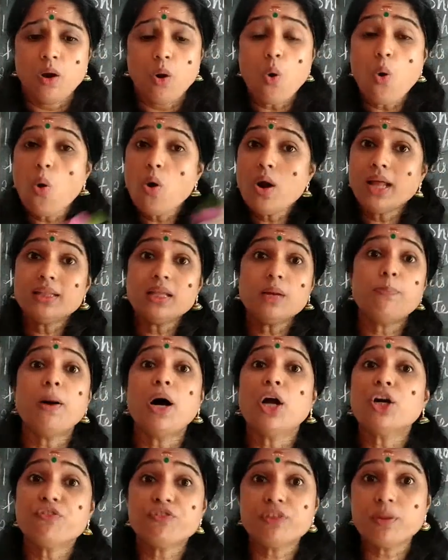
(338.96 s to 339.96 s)
All other
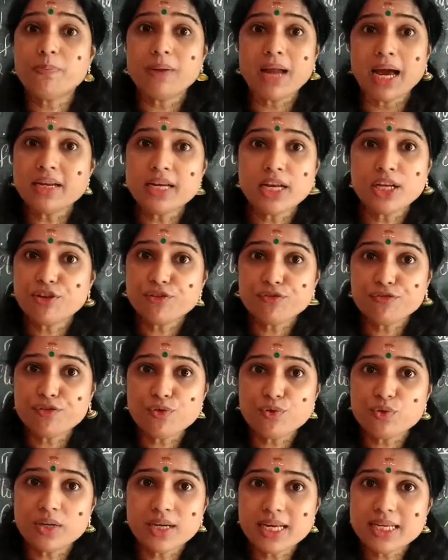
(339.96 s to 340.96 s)
part of the plant need the
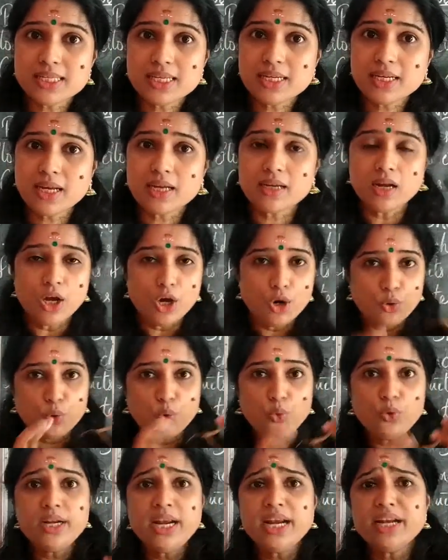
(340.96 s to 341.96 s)
food, isn't it?
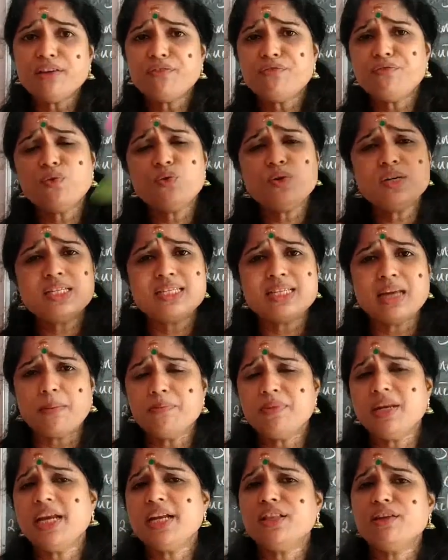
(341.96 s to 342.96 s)
Root need the food,
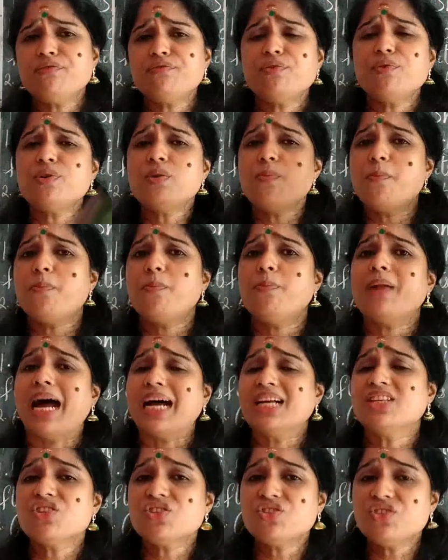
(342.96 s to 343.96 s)
stem need the food,
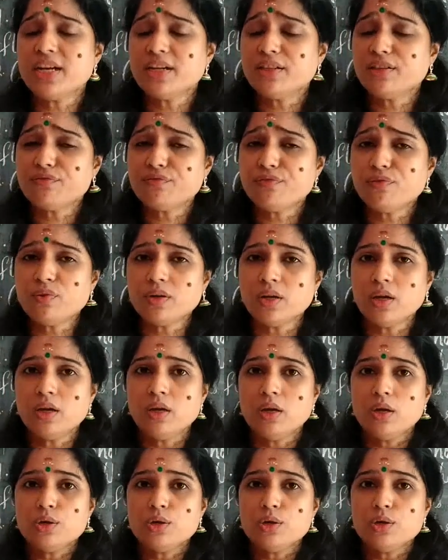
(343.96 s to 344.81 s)
branches need the food.